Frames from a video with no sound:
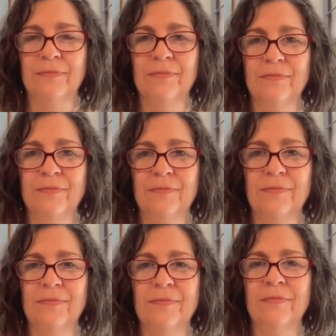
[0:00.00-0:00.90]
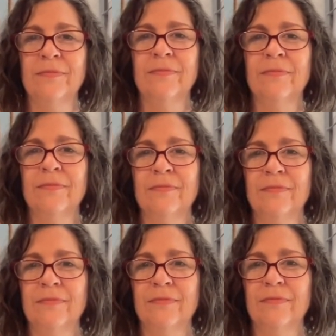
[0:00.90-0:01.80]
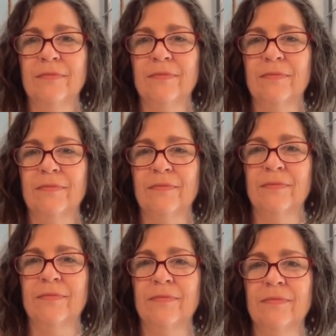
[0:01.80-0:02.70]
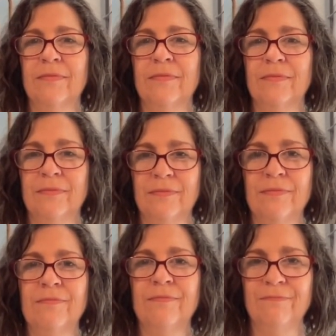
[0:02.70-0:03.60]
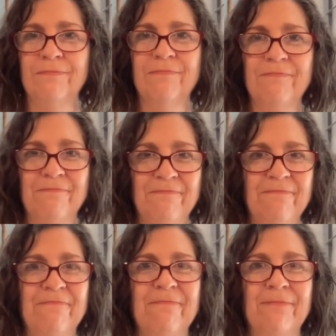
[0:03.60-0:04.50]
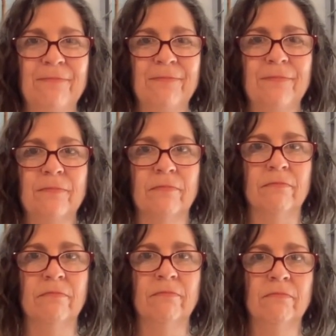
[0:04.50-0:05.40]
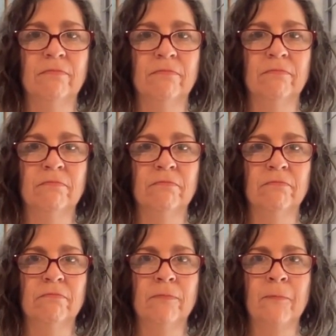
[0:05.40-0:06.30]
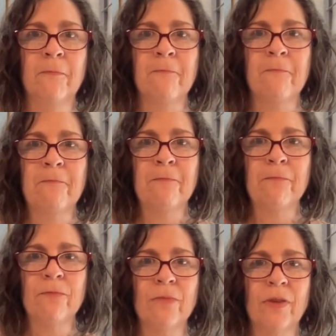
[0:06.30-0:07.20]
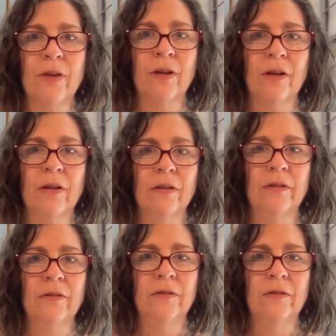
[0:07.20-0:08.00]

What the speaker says: This person isn't speaking.